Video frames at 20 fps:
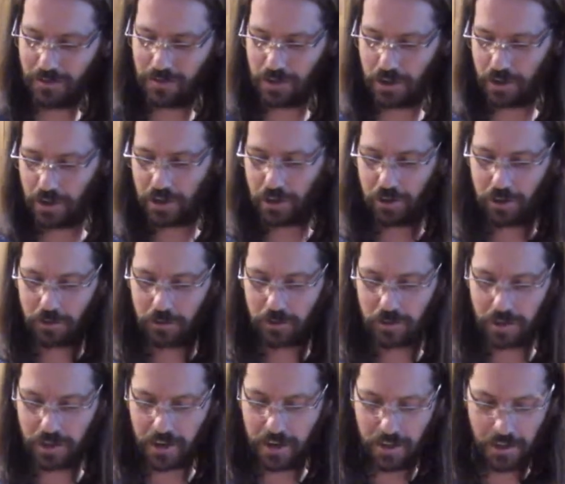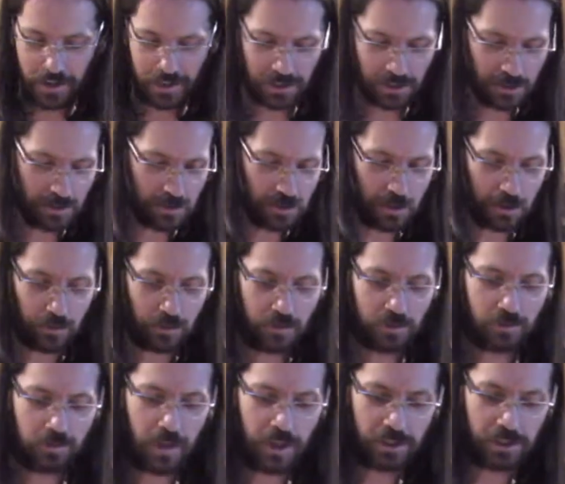you're going to cook with any of this, you cook
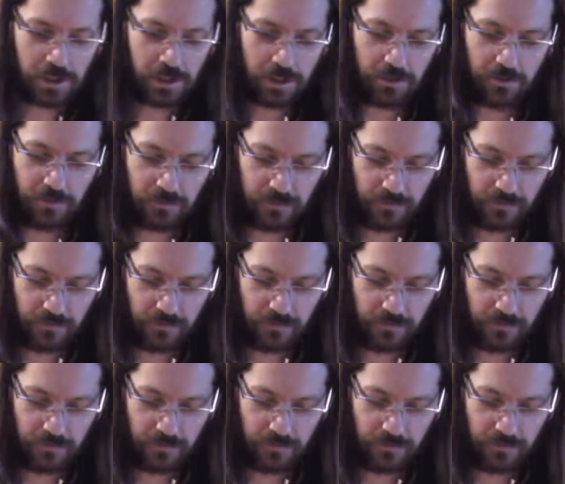with fresh.